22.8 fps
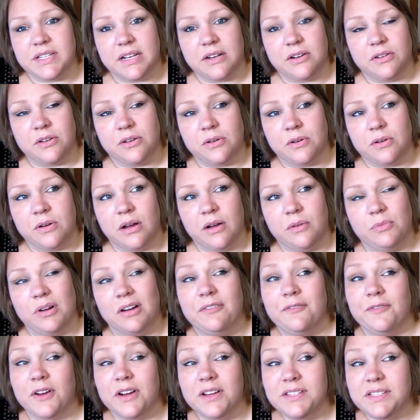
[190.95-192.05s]
I don't know, well,
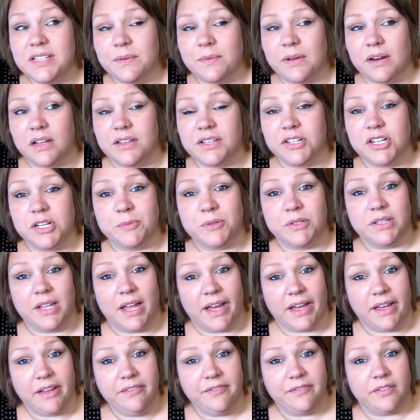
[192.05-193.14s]
first I went on to
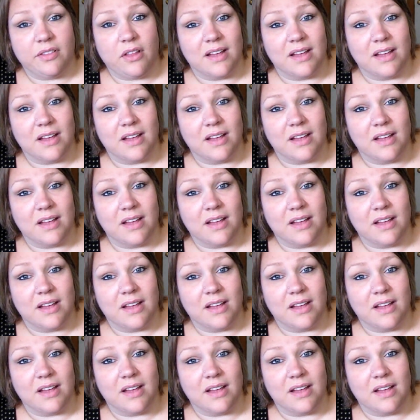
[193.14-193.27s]
Herbalife,